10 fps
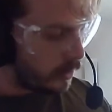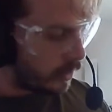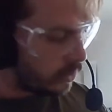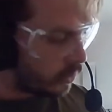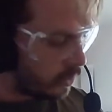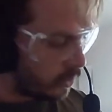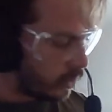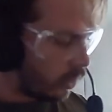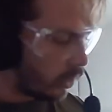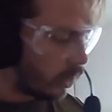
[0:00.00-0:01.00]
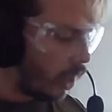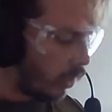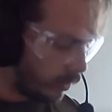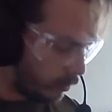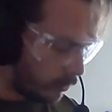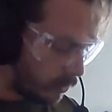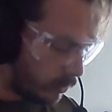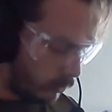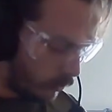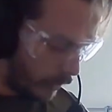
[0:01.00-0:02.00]
we have structures called columns,
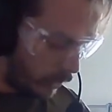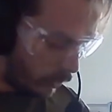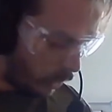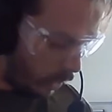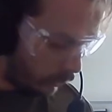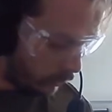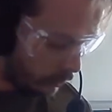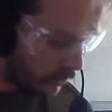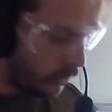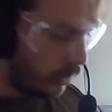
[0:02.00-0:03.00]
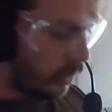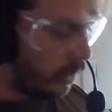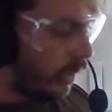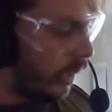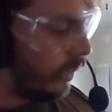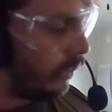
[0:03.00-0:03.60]
renal columns. And